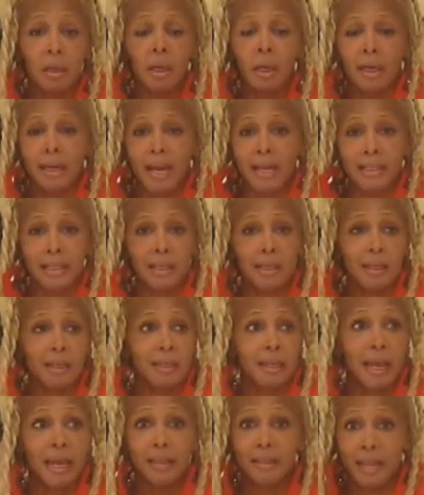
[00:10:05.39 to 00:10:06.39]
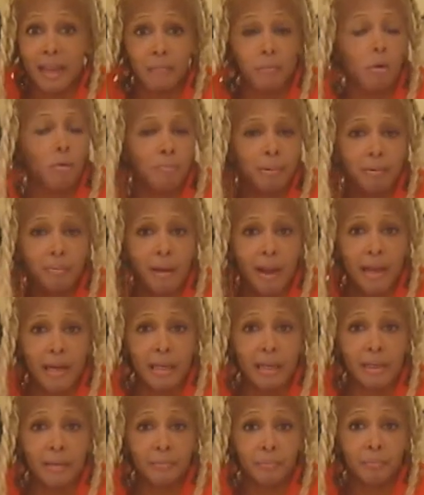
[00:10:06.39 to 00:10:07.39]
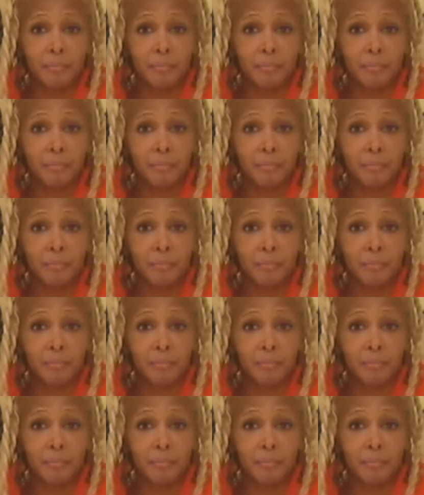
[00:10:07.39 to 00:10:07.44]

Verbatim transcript: And at the end of the day, they won't be ready.